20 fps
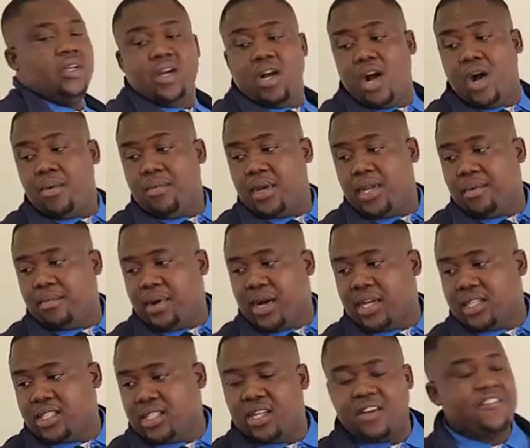How many
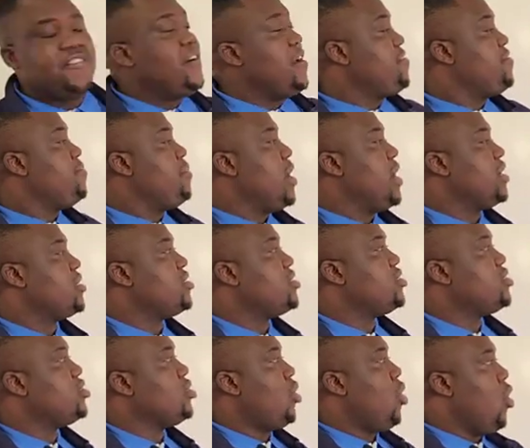marks? 5 marks.
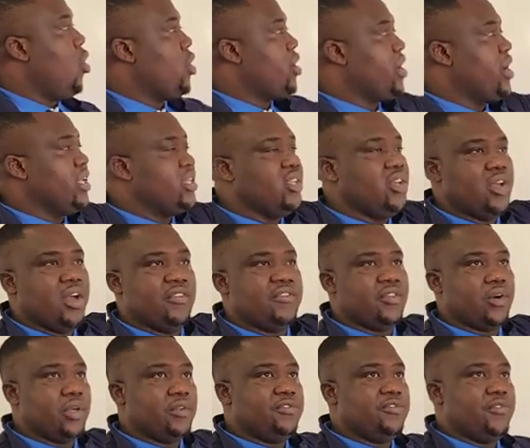So already you've
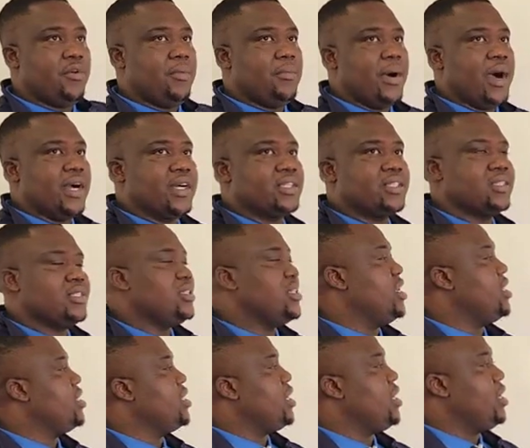got 4 marks.
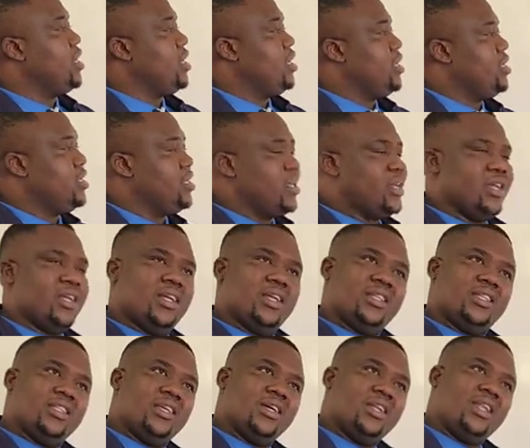Then
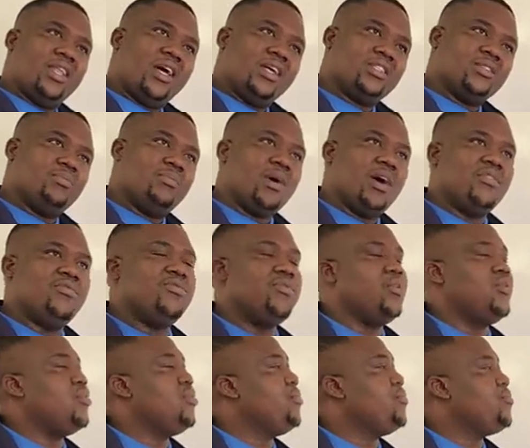the last mark
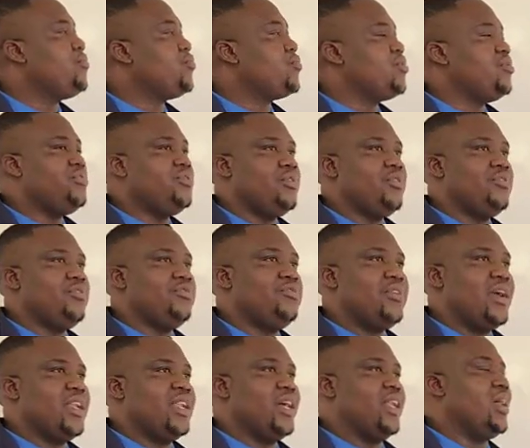for
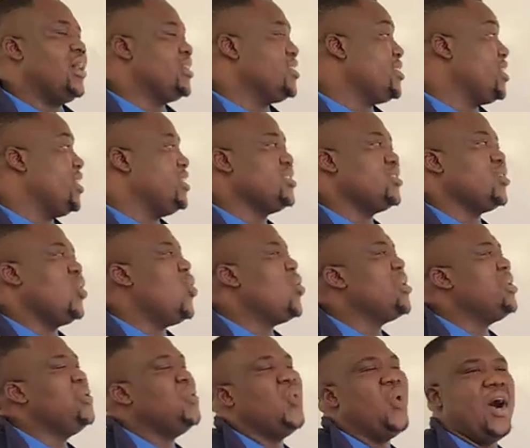final answer, it's
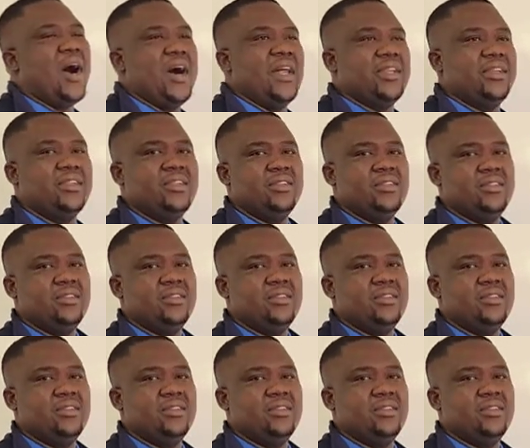only one.